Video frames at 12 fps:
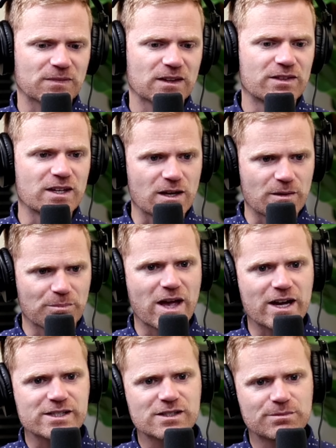the
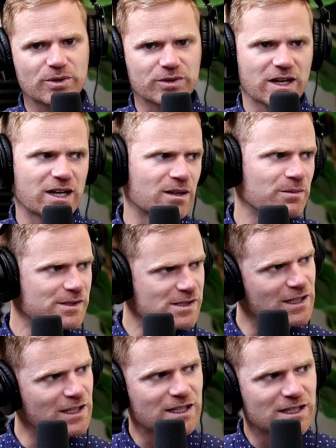impacts of both cannabis
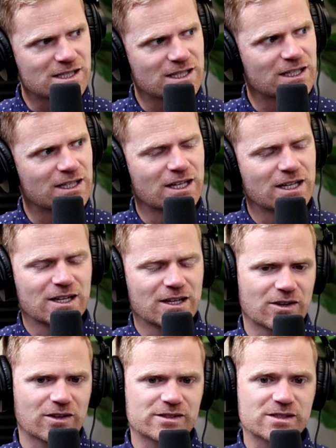and nicotine
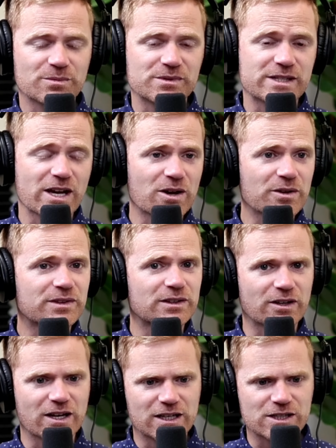on someone's health and
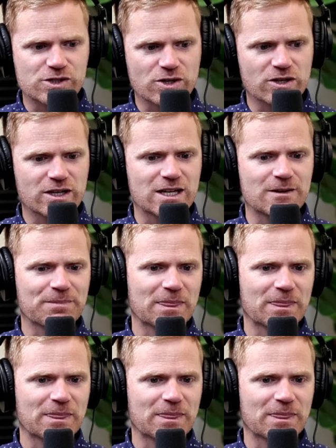their headache journey,